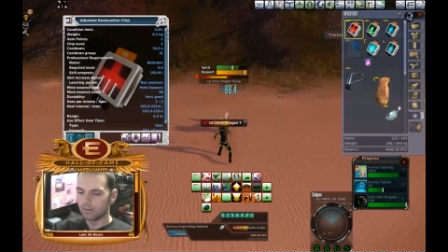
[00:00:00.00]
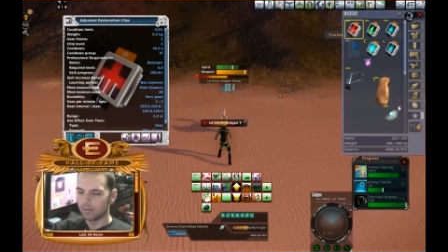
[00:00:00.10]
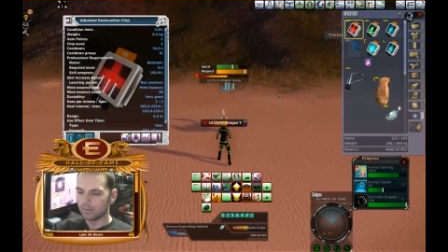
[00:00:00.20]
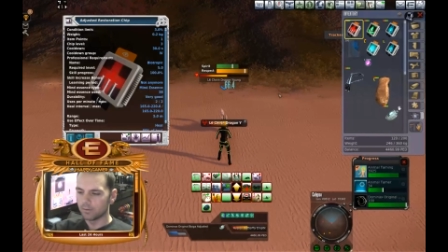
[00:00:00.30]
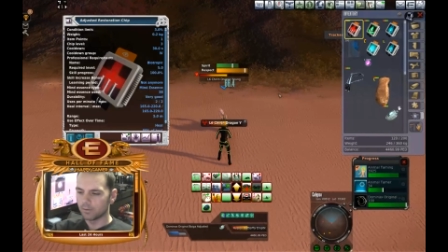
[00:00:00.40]

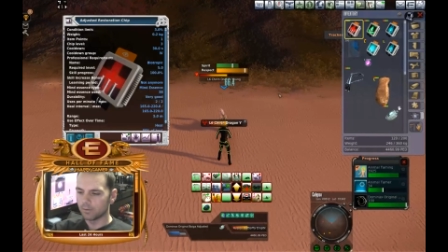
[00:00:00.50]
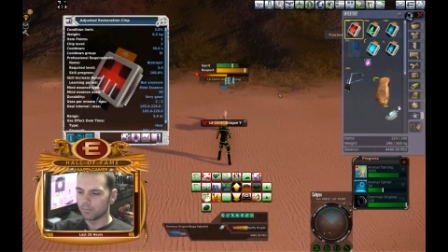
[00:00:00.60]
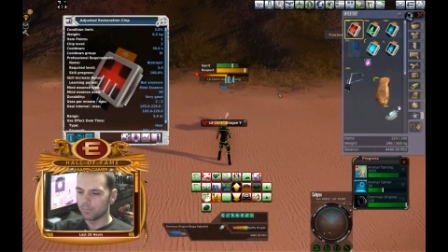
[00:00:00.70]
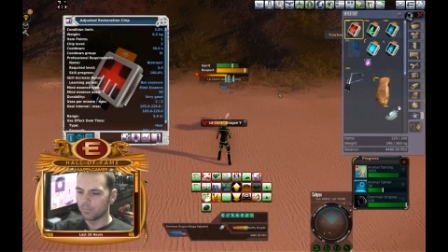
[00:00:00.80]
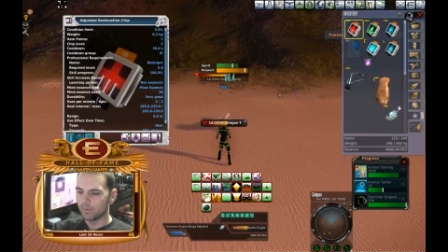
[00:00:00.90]
So
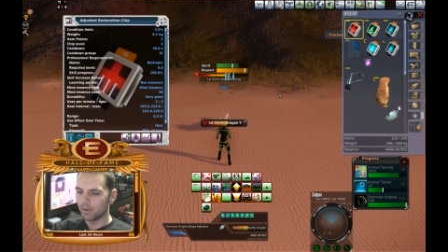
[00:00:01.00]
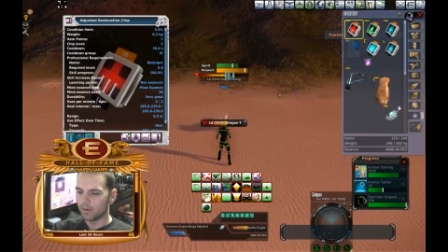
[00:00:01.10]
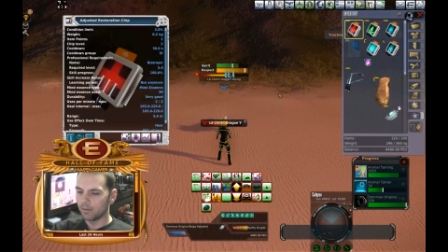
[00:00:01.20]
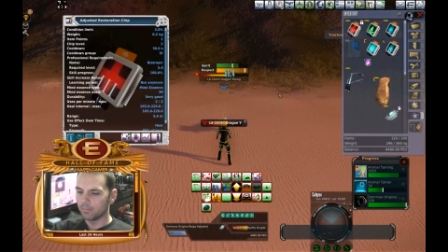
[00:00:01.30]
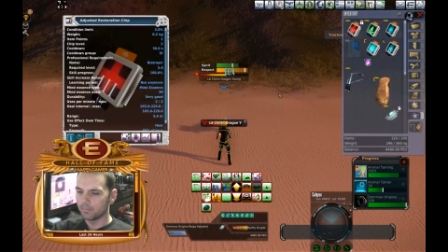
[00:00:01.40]

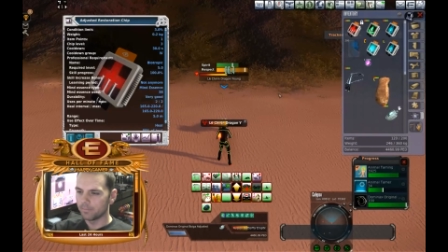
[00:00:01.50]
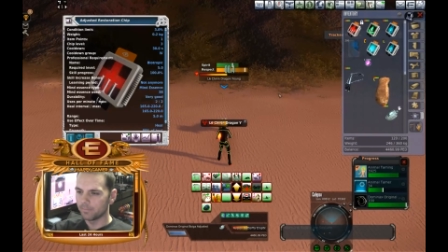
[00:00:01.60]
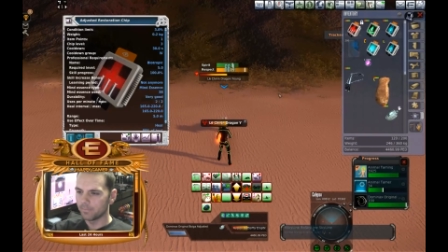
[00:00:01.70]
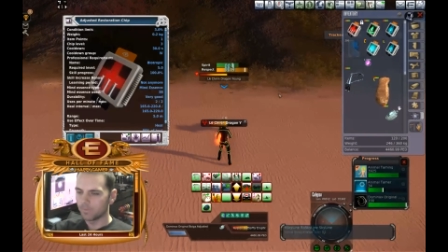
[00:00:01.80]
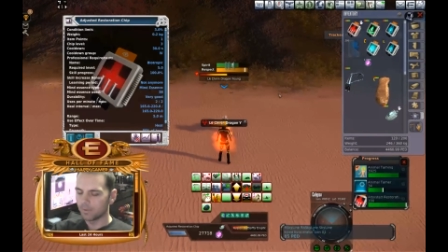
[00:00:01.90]

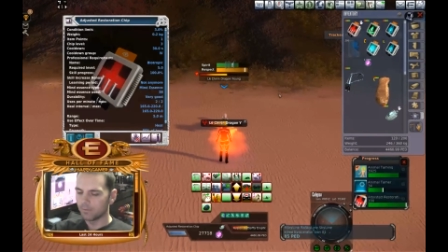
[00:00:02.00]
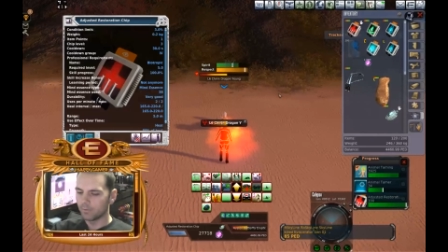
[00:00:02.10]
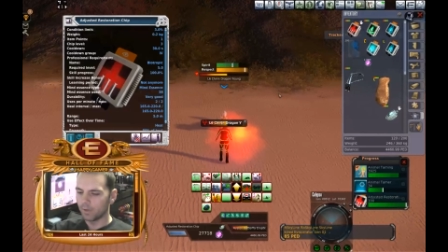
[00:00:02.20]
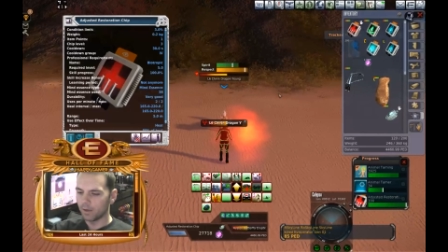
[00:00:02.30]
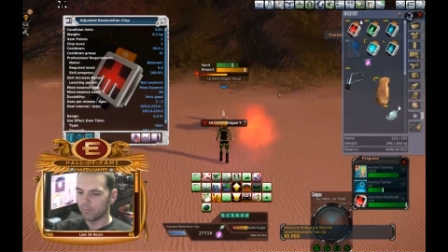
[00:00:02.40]
for
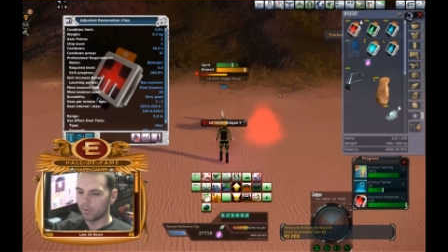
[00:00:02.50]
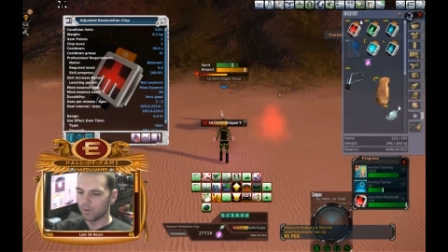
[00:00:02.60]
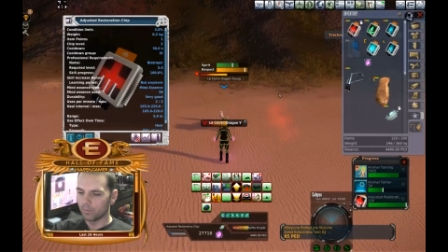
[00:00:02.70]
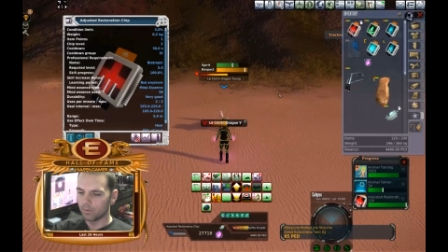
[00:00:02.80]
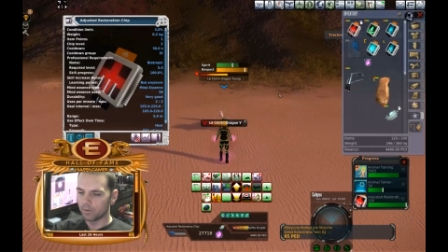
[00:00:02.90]
lack of better
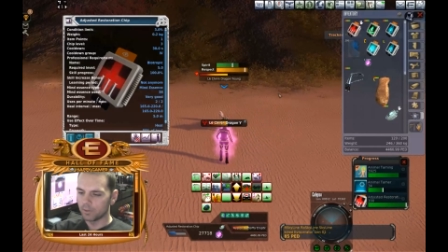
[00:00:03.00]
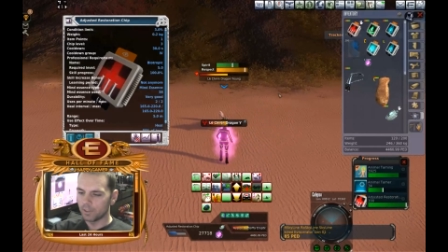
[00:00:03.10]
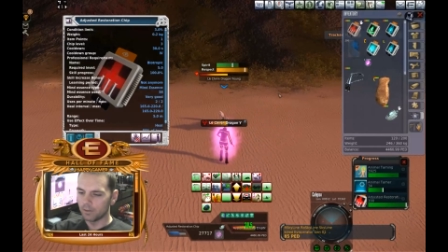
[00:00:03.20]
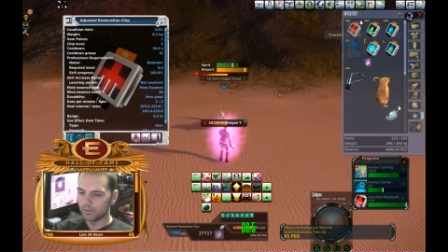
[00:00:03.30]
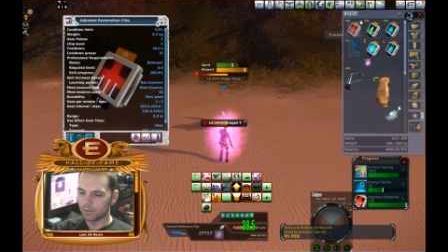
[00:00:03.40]
words,
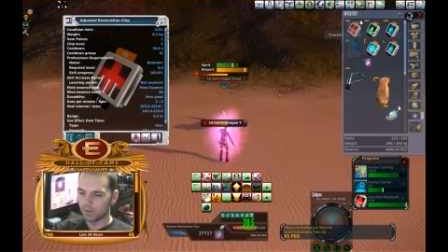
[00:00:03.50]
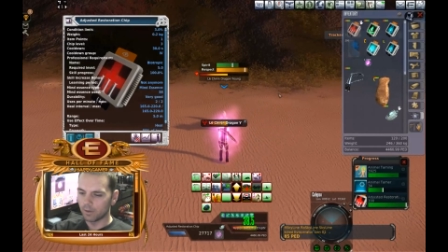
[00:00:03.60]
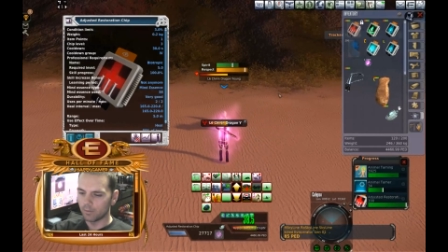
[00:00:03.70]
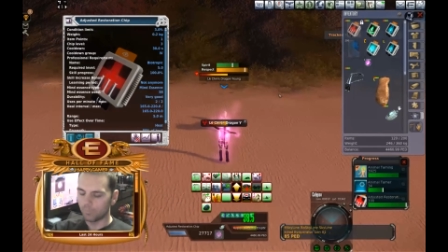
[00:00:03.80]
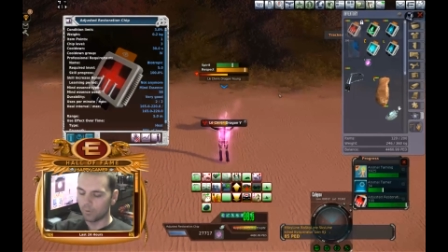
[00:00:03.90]
heals
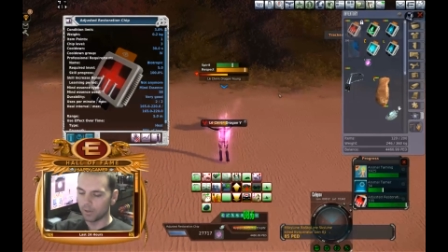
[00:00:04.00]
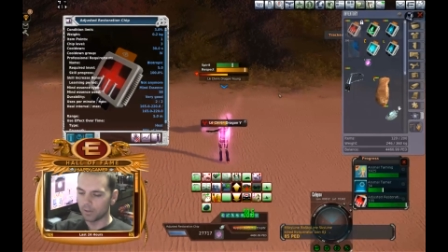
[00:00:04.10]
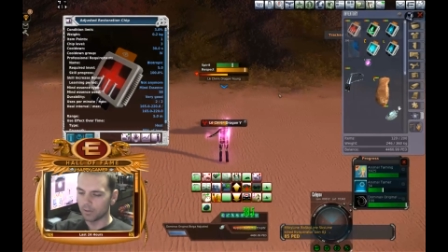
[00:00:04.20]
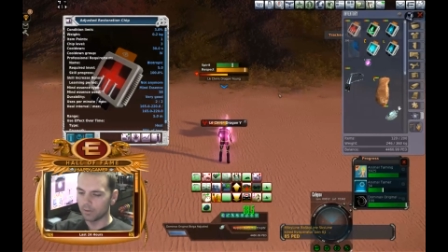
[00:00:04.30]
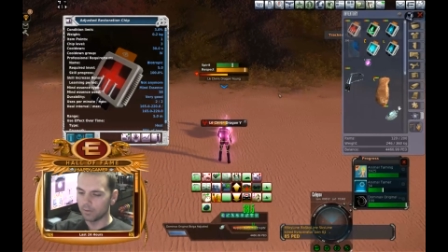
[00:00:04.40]
are
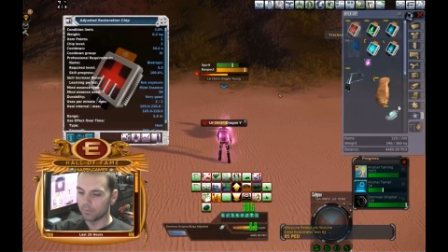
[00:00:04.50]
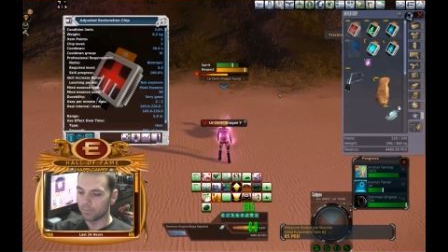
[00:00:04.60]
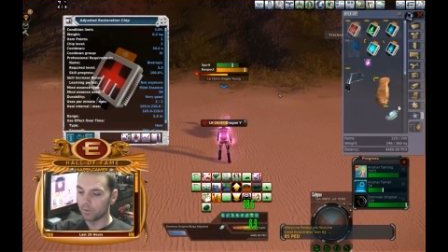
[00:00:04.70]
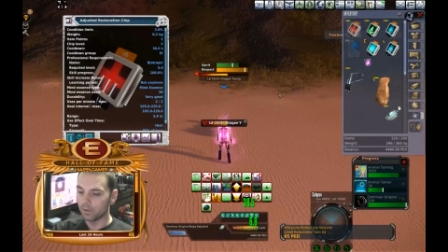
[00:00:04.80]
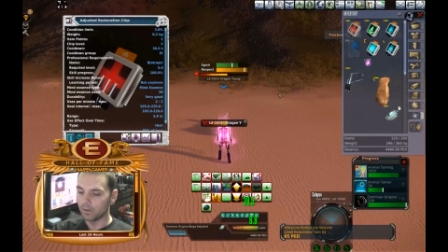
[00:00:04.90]
practically
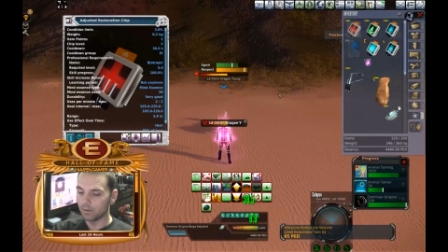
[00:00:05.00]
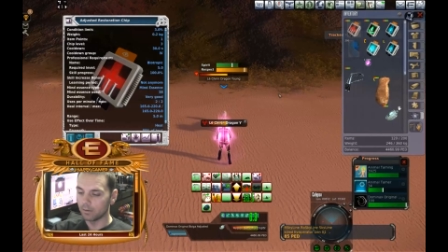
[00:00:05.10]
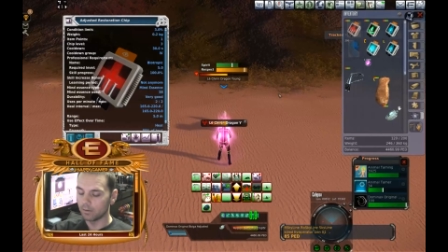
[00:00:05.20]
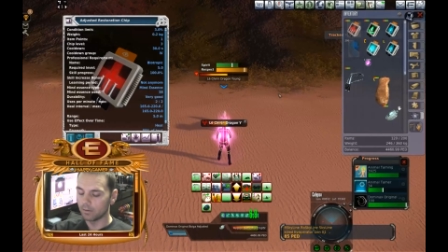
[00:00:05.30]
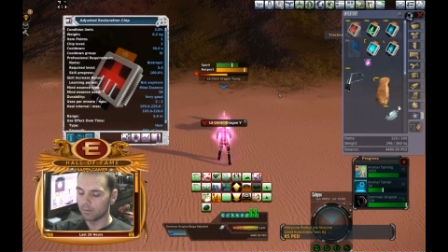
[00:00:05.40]
free,
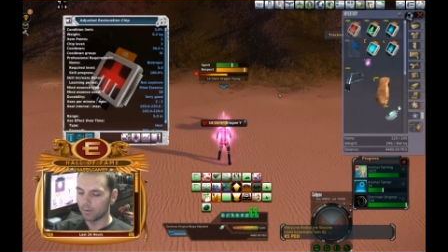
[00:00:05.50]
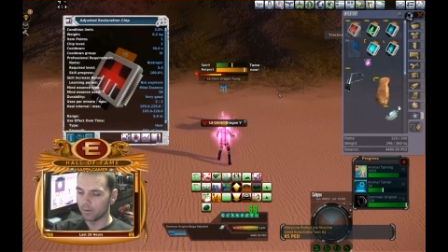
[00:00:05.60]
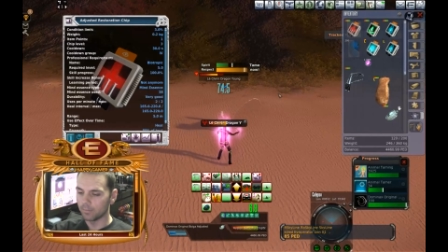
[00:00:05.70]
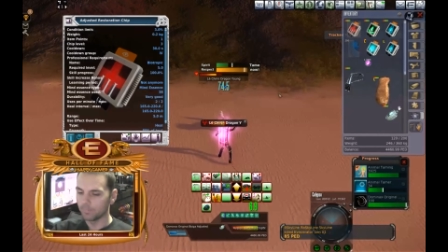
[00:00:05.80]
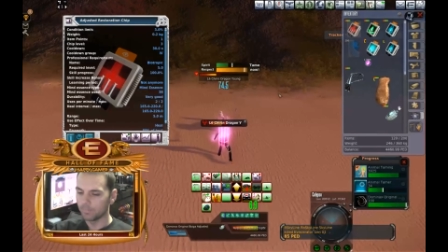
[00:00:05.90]

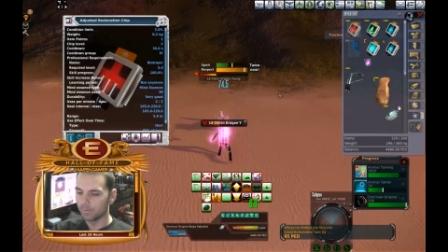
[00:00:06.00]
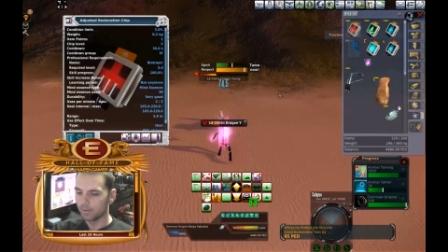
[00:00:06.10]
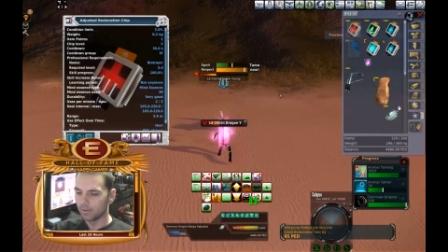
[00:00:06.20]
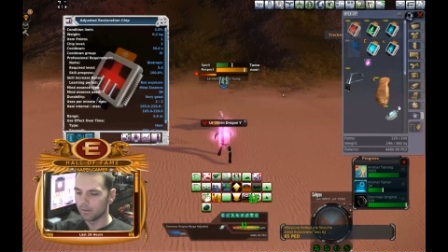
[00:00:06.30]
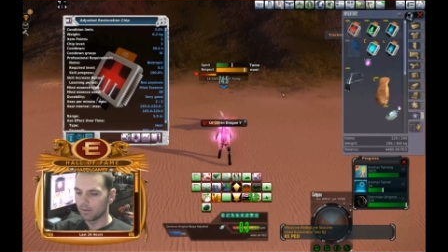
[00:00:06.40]
right?
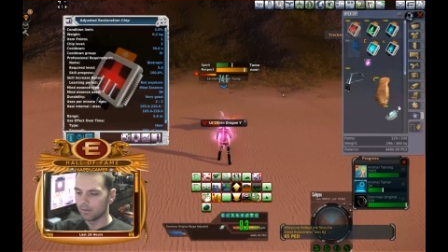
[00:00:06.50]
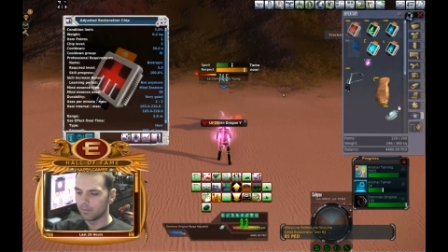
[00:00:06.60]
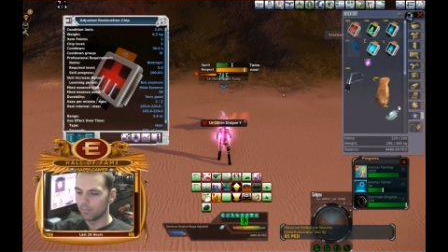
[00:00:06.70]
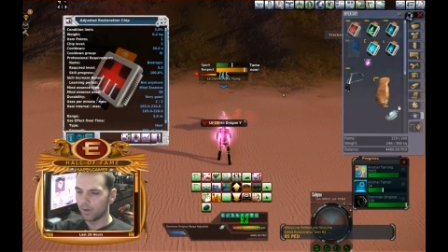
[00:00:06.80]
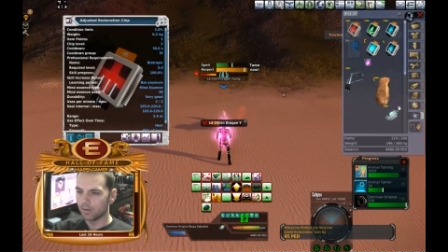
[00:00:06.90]

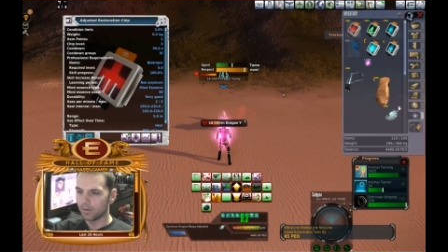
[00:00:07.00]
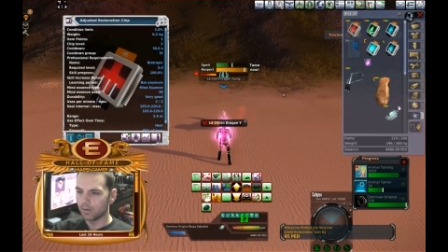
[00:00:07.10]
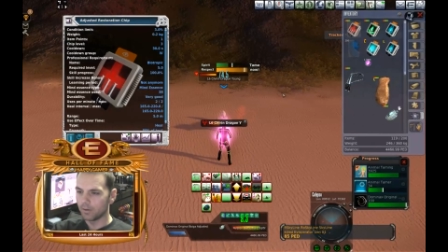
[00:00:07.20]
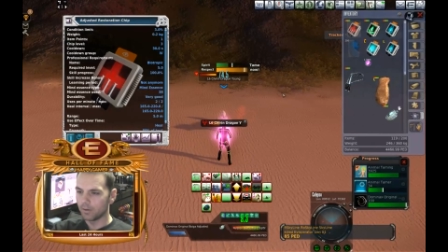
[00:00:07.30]
Practically.